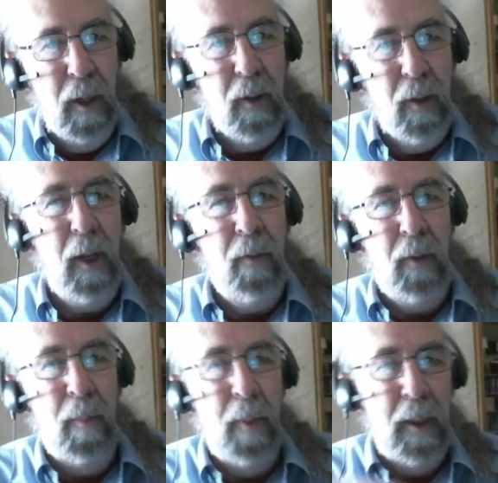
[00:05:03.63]
that have
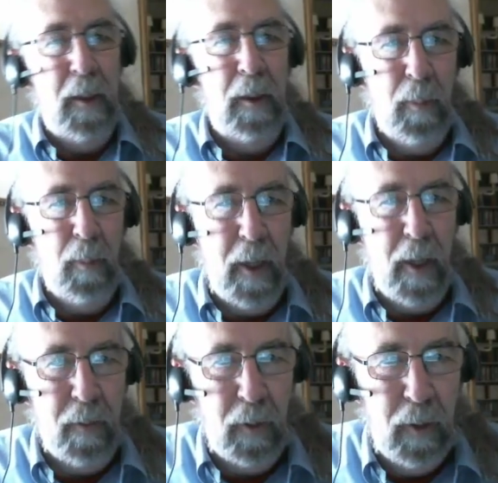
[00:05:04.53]
their meaning as a part
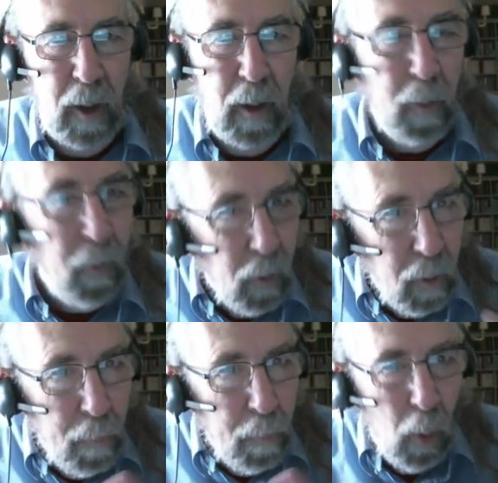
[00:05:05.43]
of it. But for
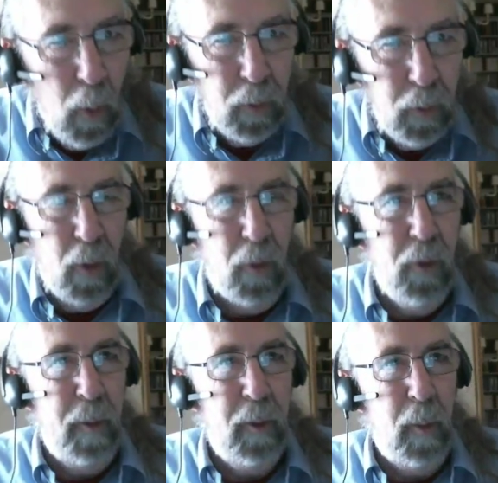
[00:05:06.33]
important
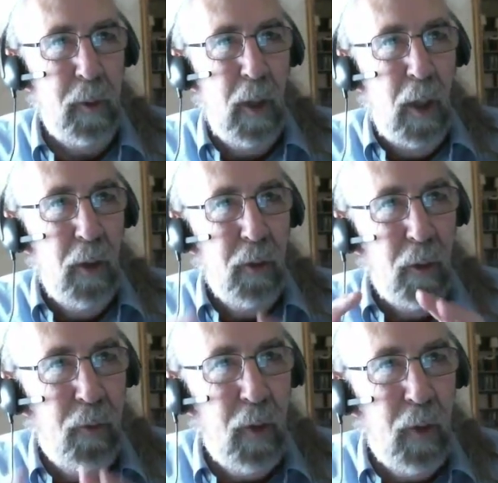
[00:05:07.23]
concepts which sort of
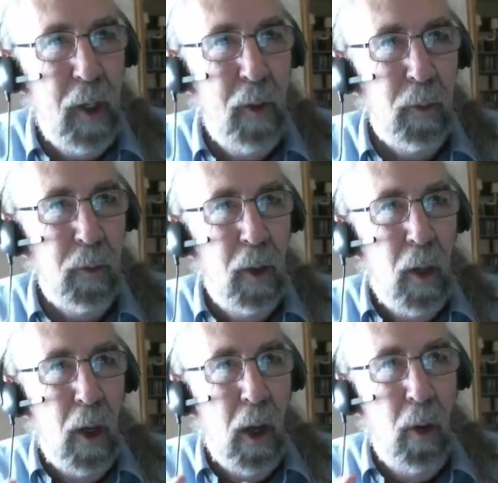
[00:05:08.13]
found
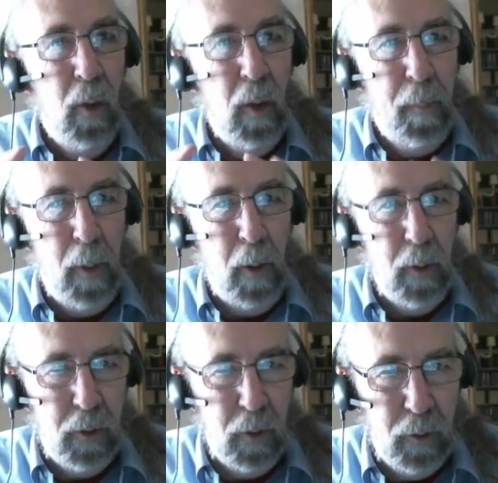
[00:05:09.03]
whole
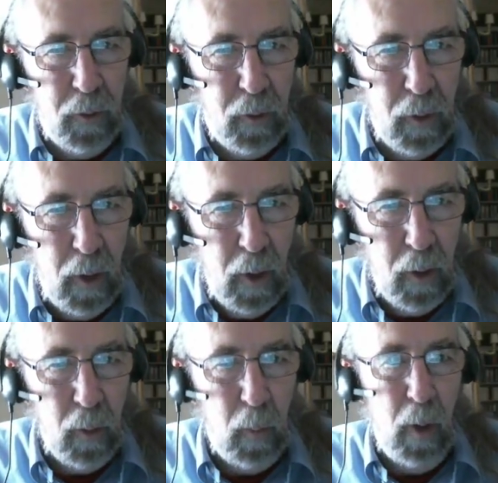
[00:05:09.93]
approaches to
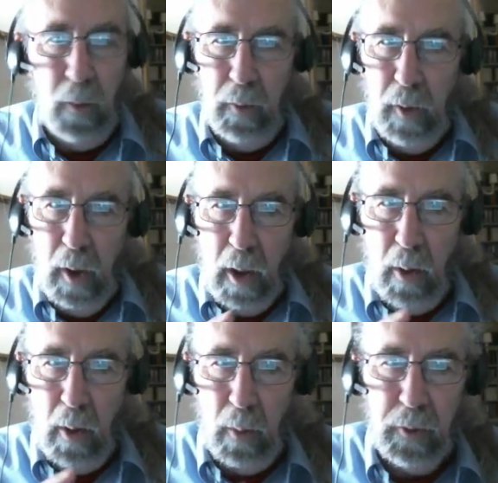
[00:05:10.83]
the world,
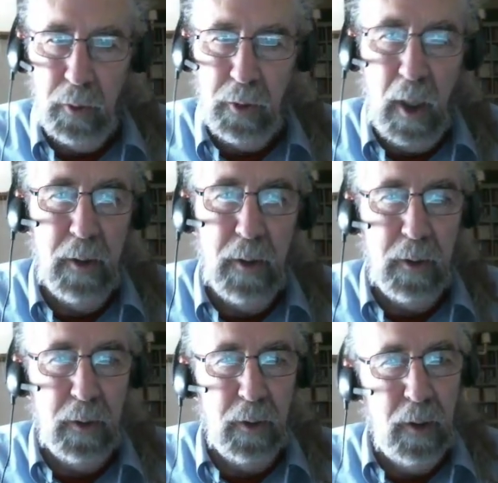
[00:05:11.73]
whole
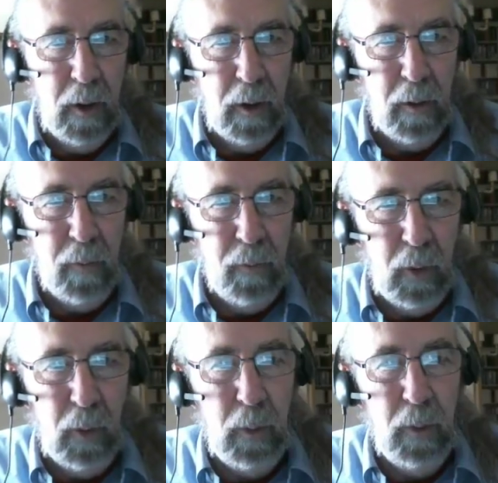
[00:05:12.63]
sciences and
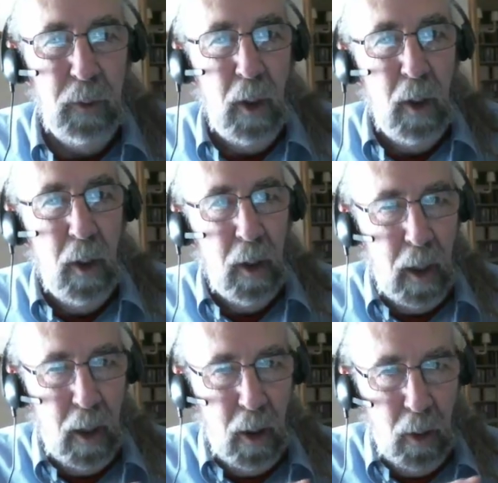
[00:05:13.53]
views,
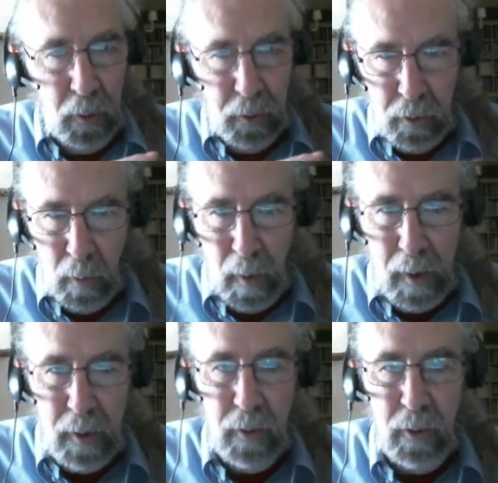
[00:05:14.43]
whole
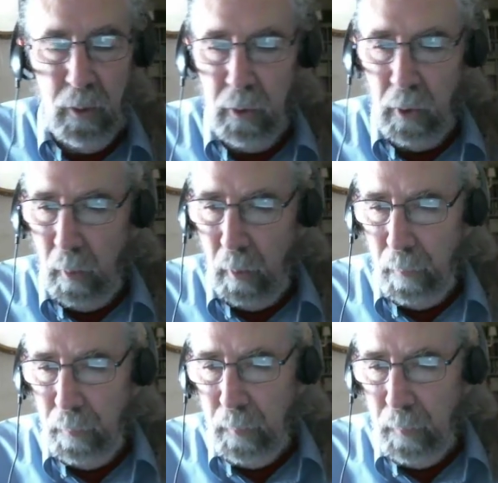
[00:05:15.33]
situations and so on,